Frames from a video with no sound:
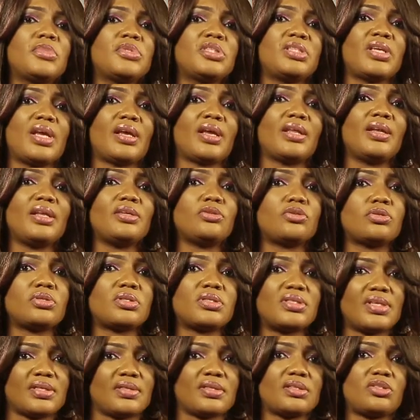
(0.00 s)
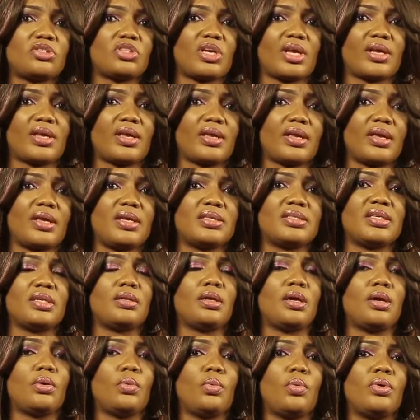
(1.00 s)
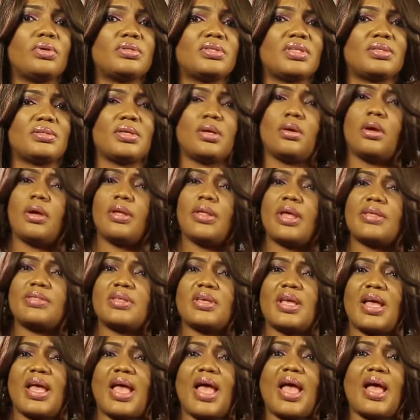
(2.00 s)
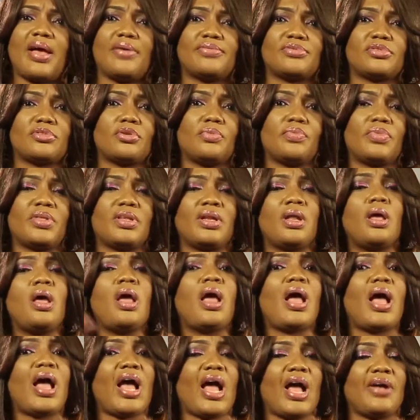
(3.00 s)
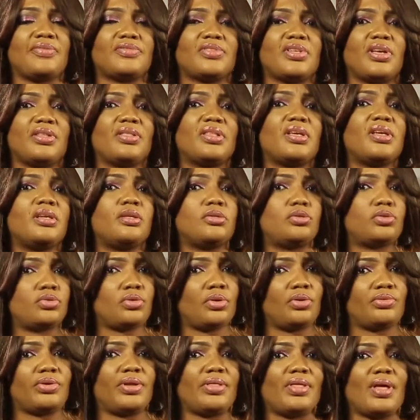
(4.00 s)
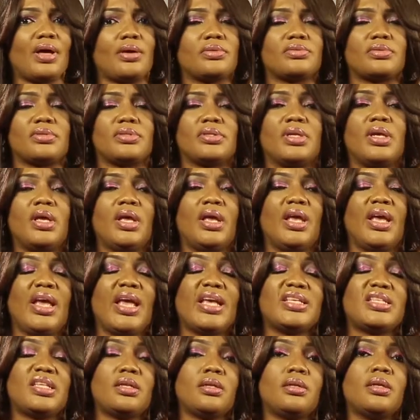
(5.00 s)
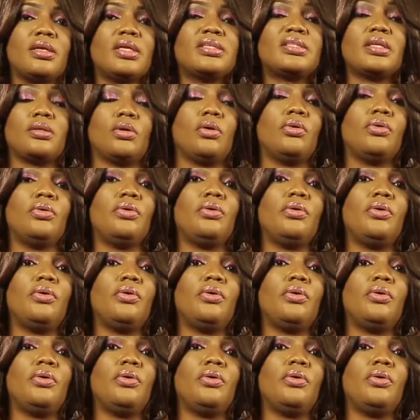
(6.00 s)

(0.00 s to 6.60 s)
check, can I just see the check again? He said, uh, what? I said, oh, I think I have something after the two hundred thousand. He said, said, oh,